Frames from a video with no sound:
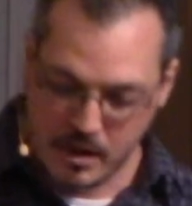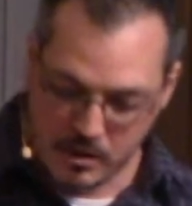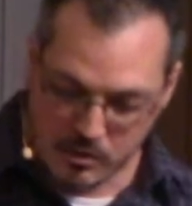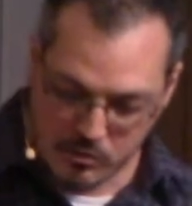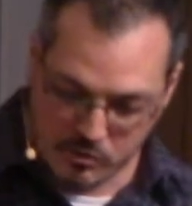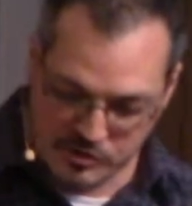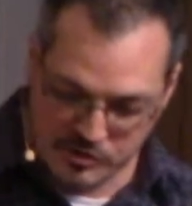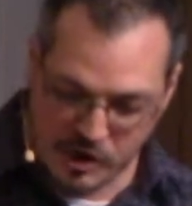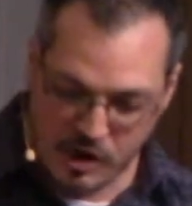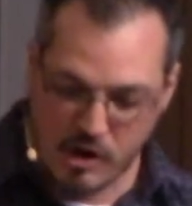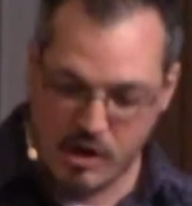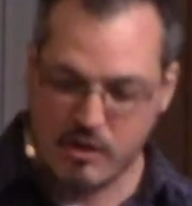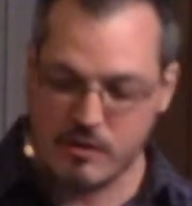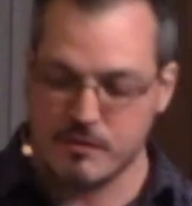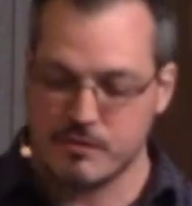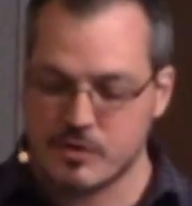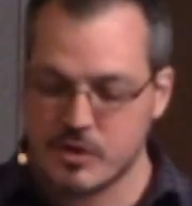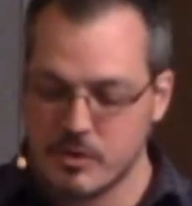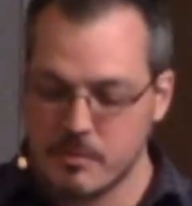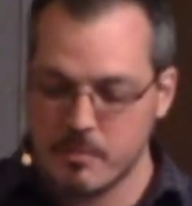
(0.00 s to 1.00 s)

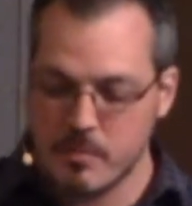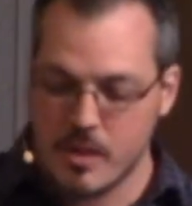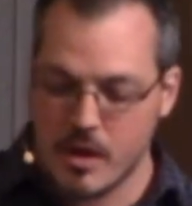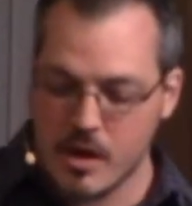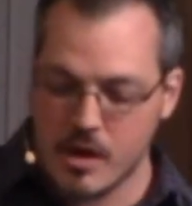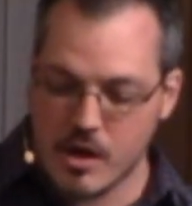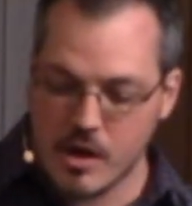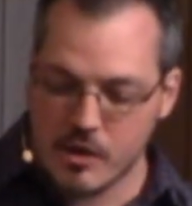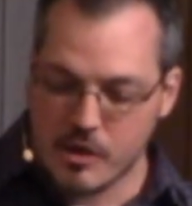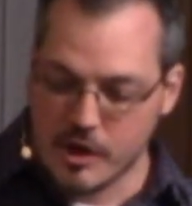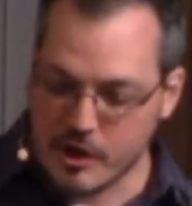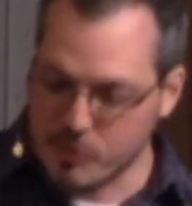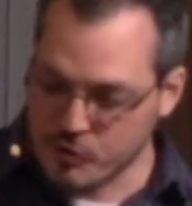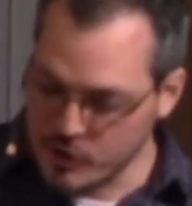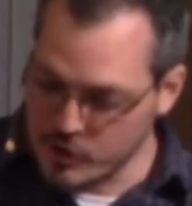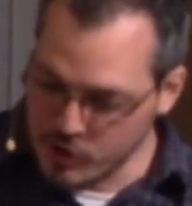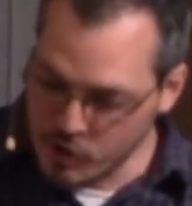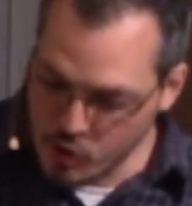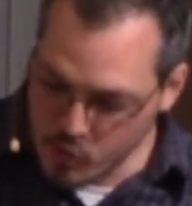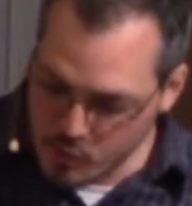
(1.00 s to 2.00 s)
resolved that
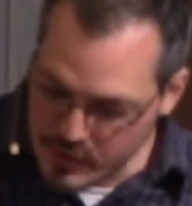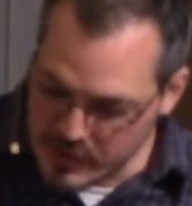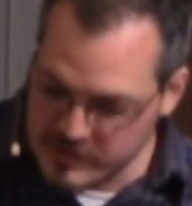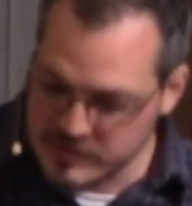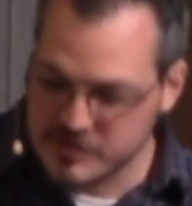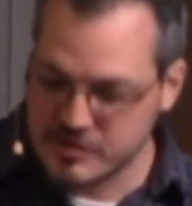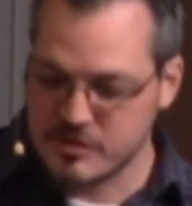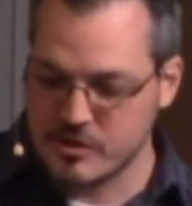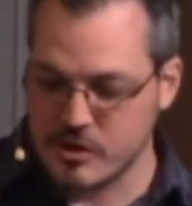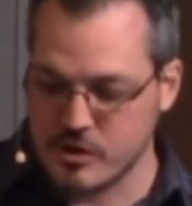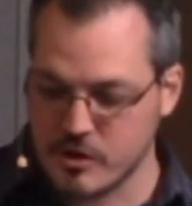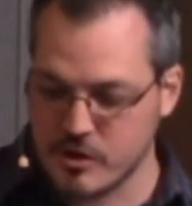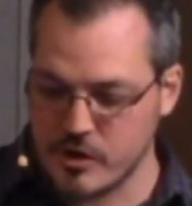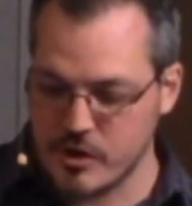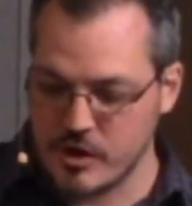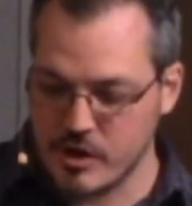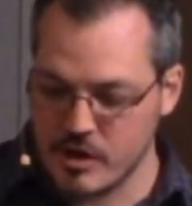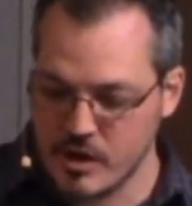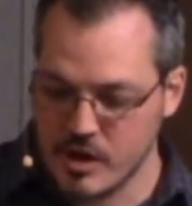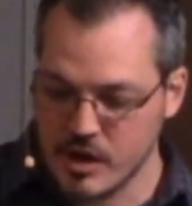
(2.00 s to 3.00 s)
critical race
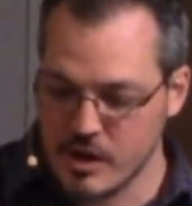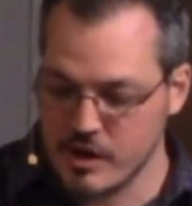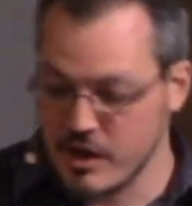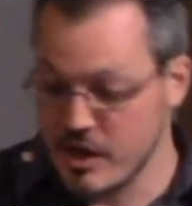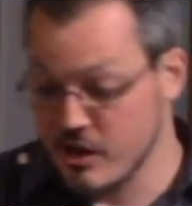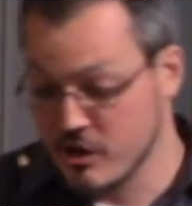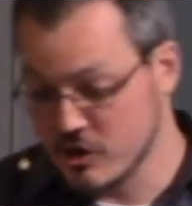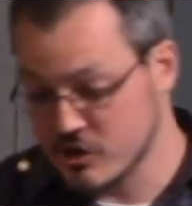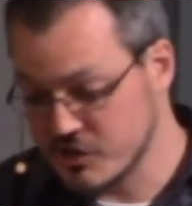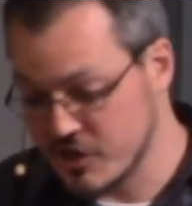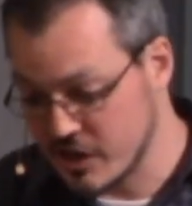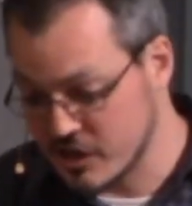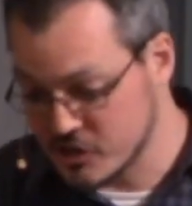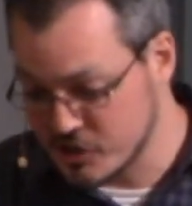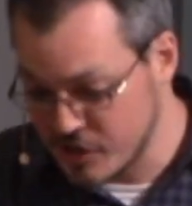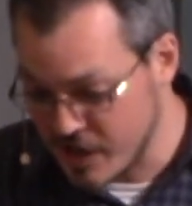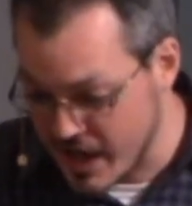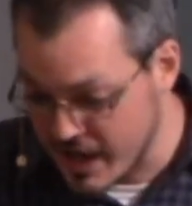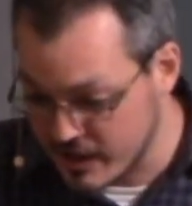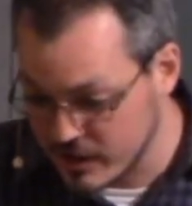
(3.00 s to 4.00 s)
theory and
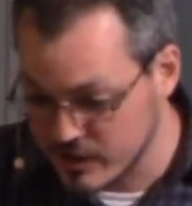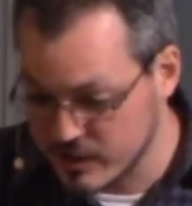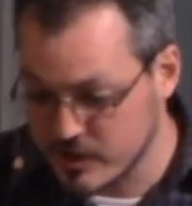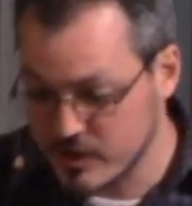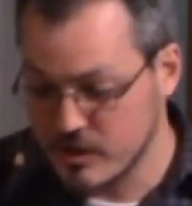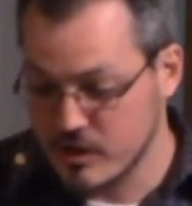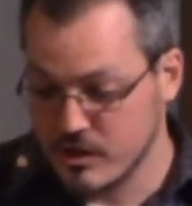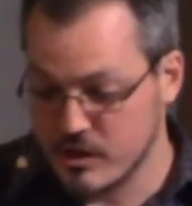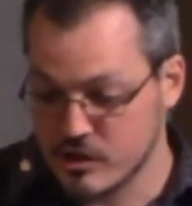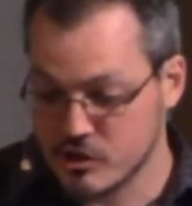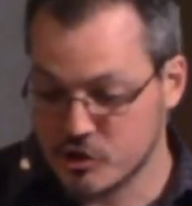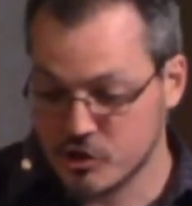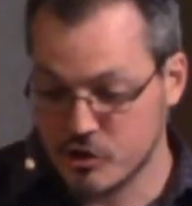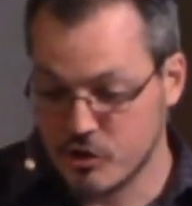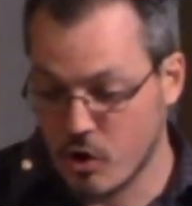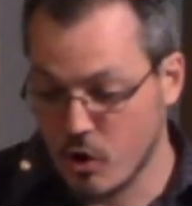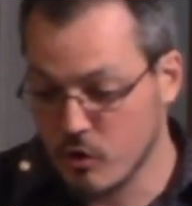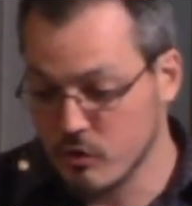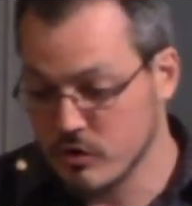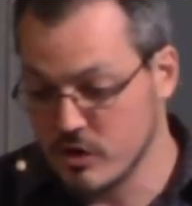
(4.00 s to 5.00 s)
intersectionality should
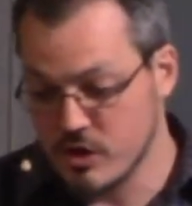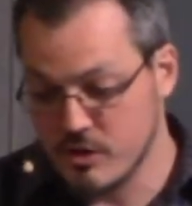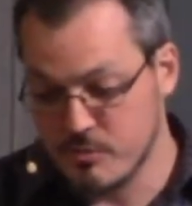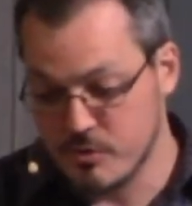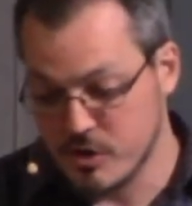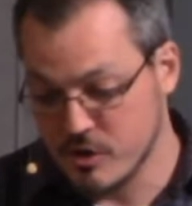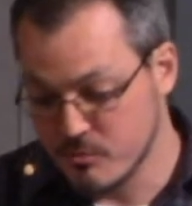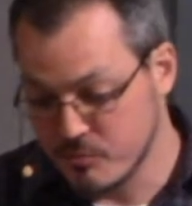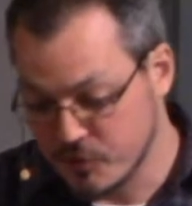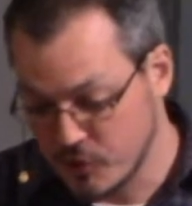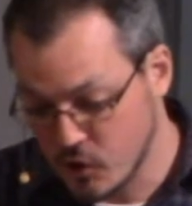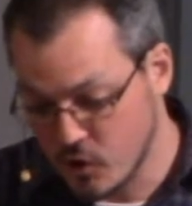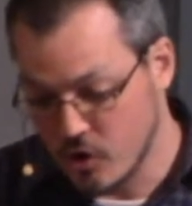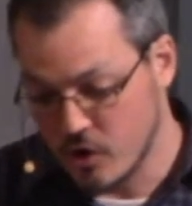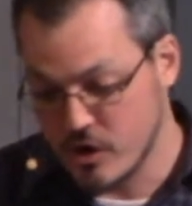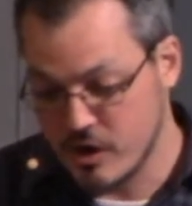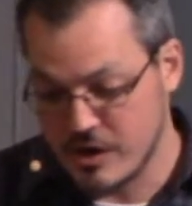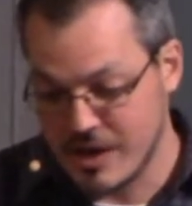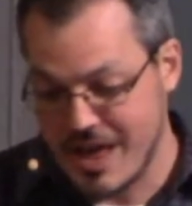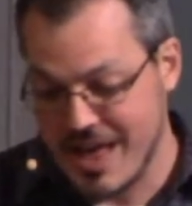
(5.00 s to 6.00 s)
only be
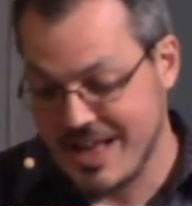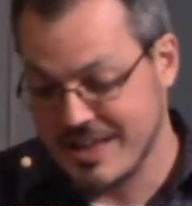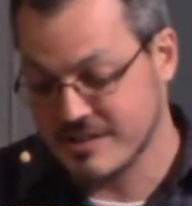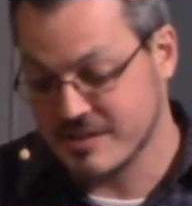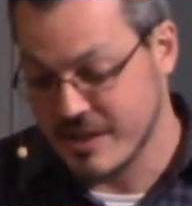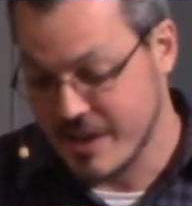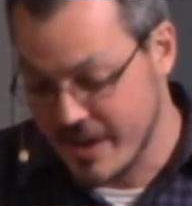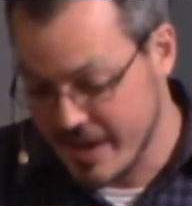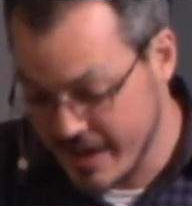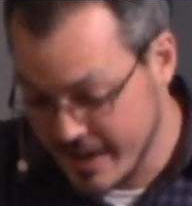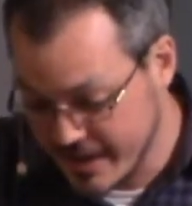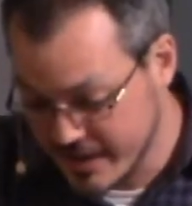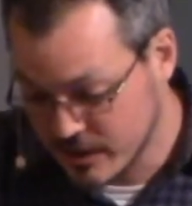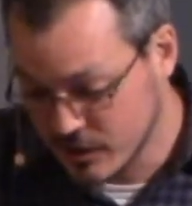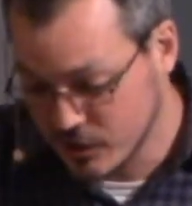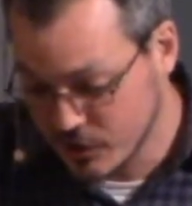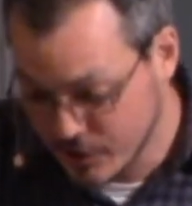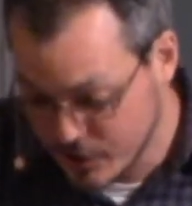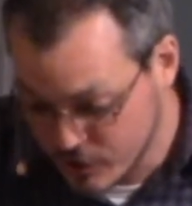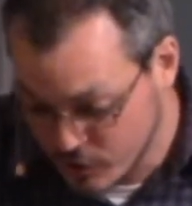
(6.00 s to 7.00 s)
employed as
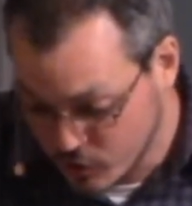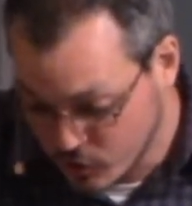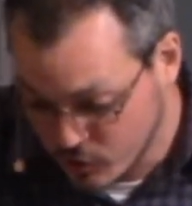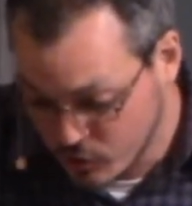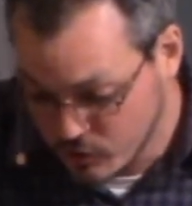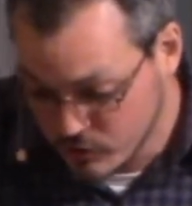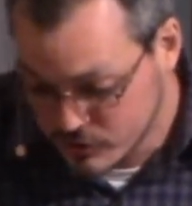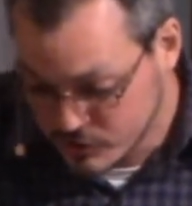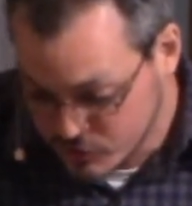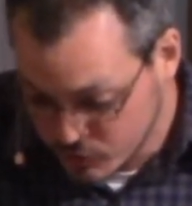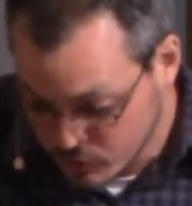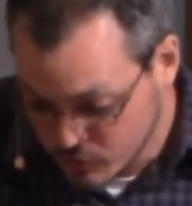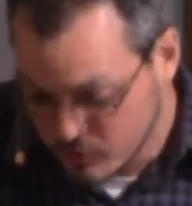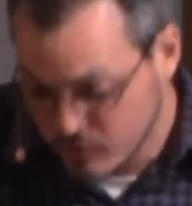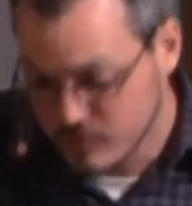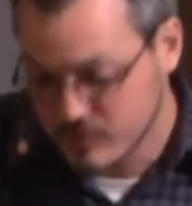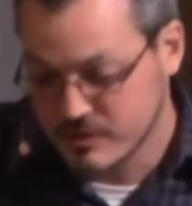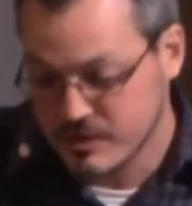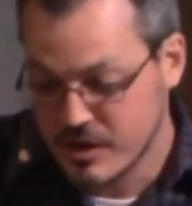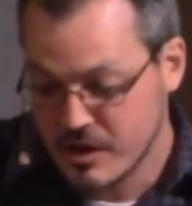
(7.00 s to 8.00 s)
analytical
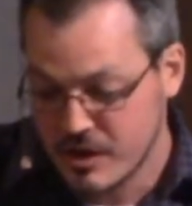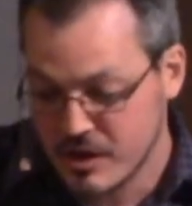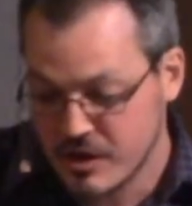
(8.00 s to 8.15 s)
tools